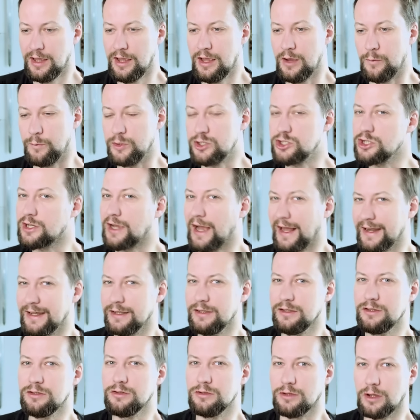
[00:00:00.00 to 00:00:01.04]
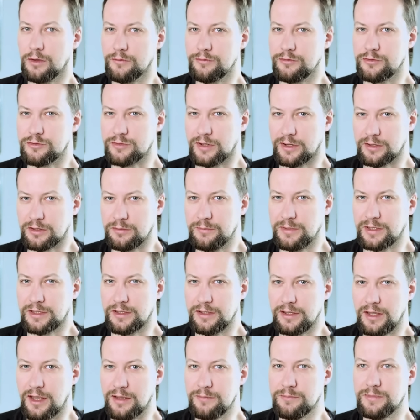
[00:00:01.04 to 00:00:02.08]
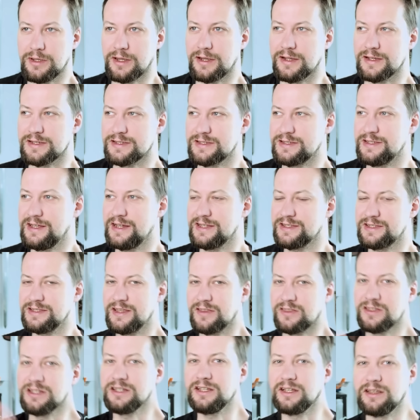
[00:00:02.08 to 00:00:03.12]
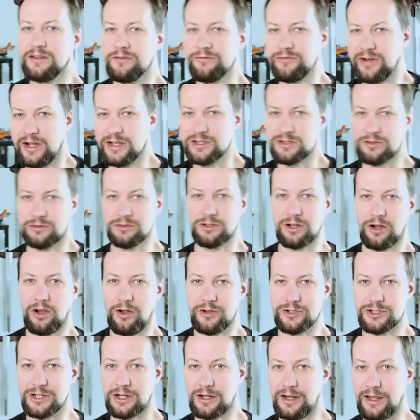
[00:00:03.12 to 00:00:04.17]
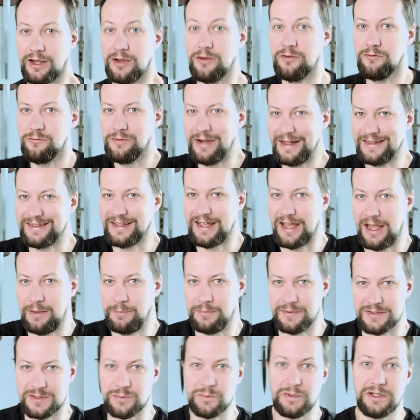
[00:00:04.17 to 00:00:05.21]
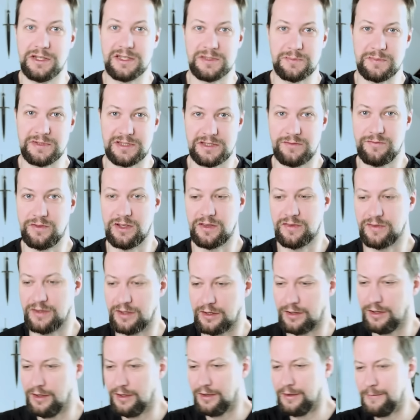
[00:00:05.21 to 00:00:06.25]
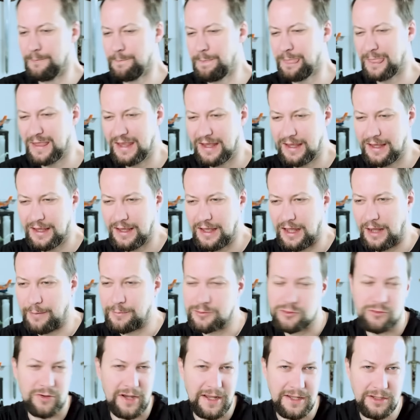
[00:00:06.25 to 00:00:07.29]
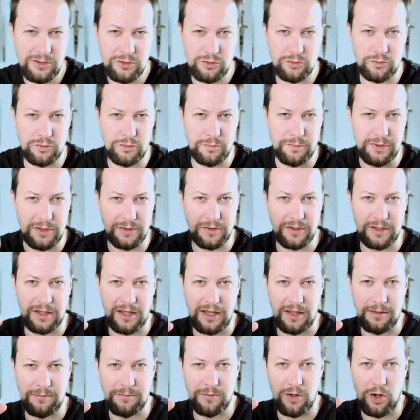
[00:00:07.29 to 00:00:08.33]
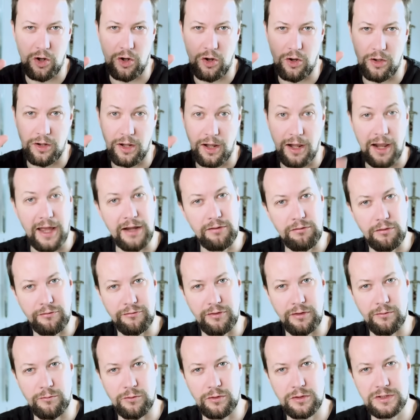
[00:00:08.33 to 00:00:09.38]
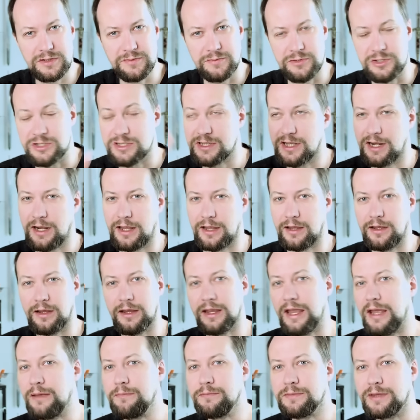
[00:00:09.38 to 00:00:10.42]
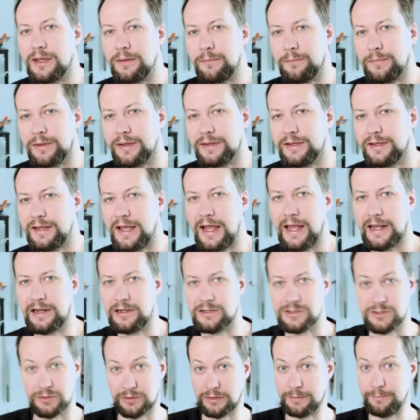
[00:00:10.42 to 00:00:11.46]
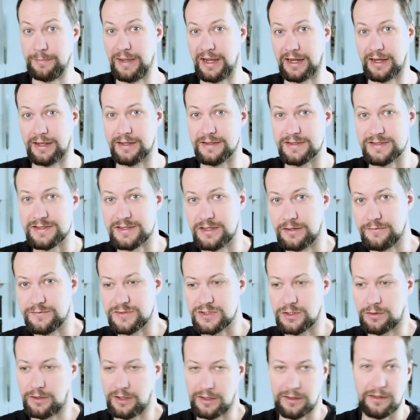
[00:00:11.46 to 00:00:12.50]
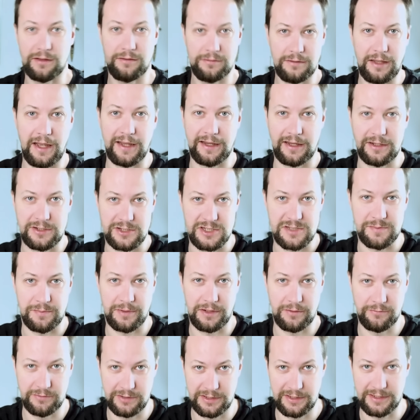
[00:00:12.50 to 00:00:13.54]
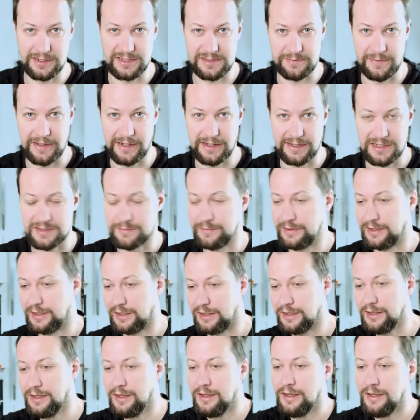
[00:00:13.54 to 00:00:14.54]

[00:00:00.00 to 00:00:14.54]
which you kind of need to know if you're trying to make a game, because that's the thing that defines all the logic, like what happens with a specific thing. I'm trying to build a game on Lyra frameworks, which is kind of like a game template that handles all the backend stuff, so like I can just play with the cosmetics mainly.